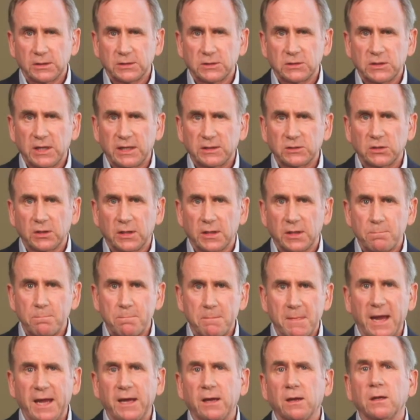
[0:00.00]
essentially
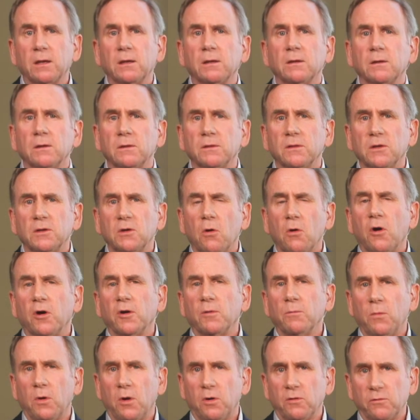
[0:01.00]
make the
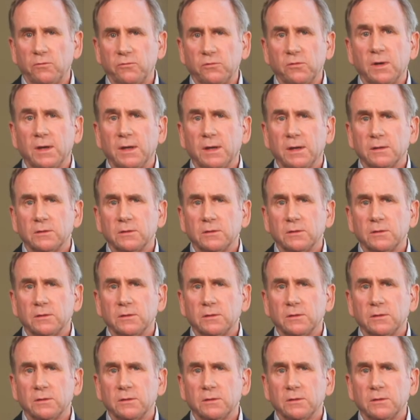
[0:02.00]
automotive